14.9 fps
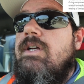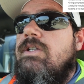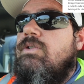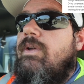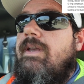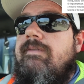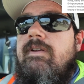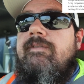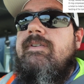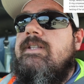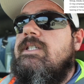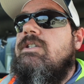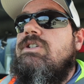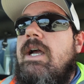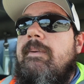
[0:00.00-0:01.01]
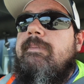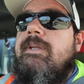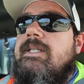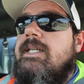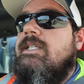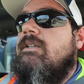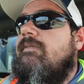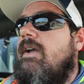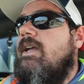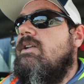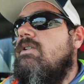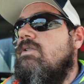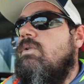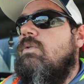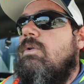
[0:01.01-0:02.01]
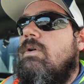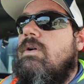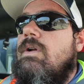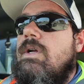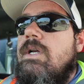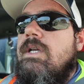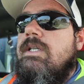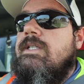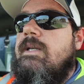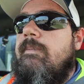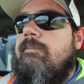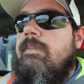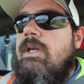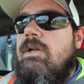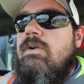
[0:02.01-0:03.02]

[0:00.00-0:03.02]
So even if it's a Japanese excavator or something